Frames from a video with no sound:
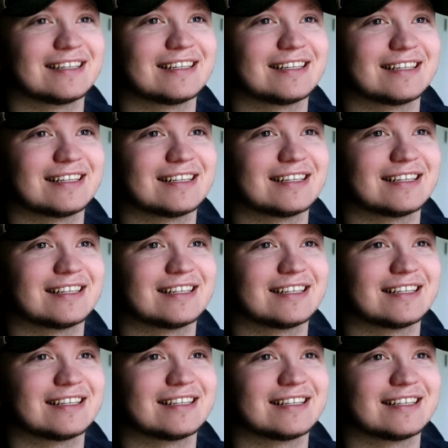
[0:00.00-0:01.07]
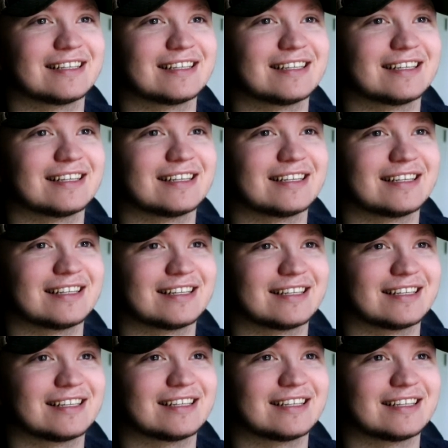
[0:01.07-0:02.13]

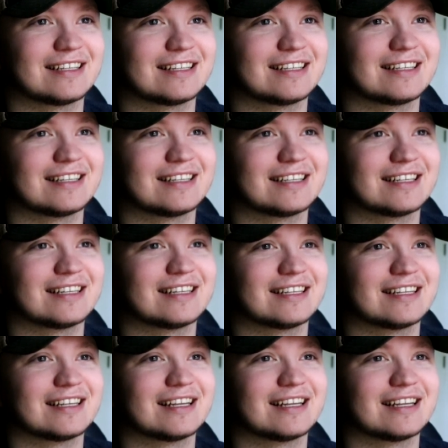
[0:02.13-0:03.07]
[no speech]